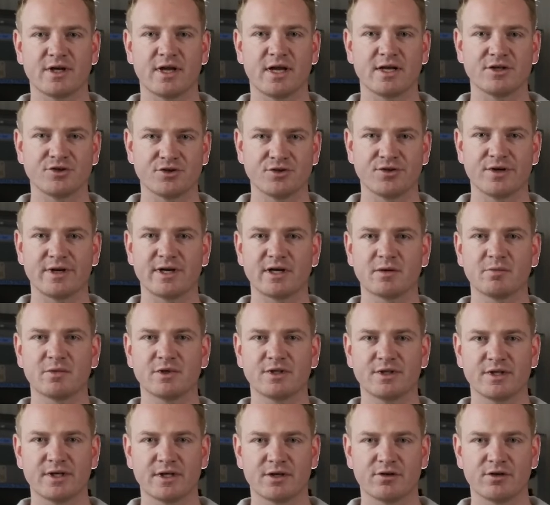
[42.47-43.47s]
engineering
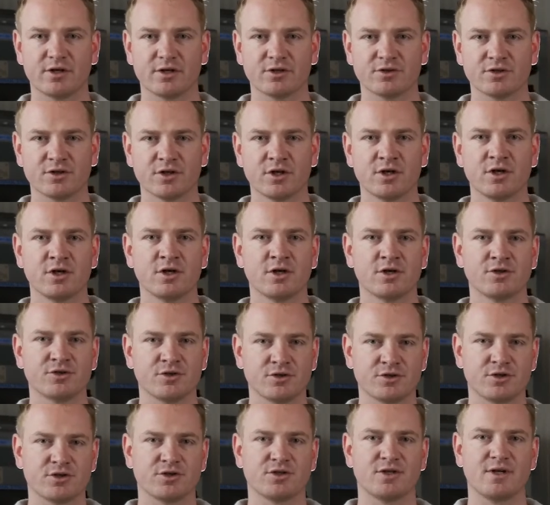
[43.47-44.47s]
materials
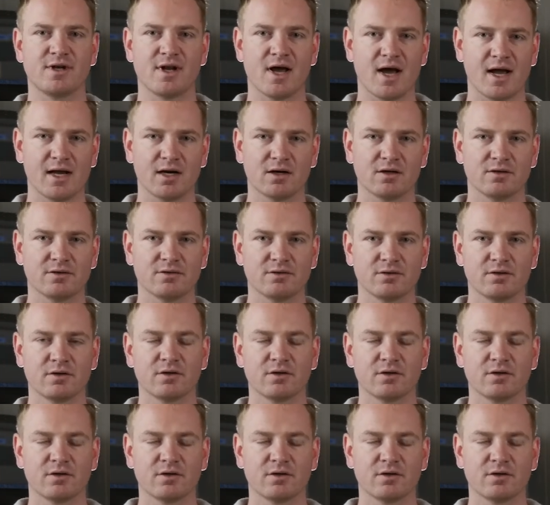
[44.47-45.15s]
such as nylon,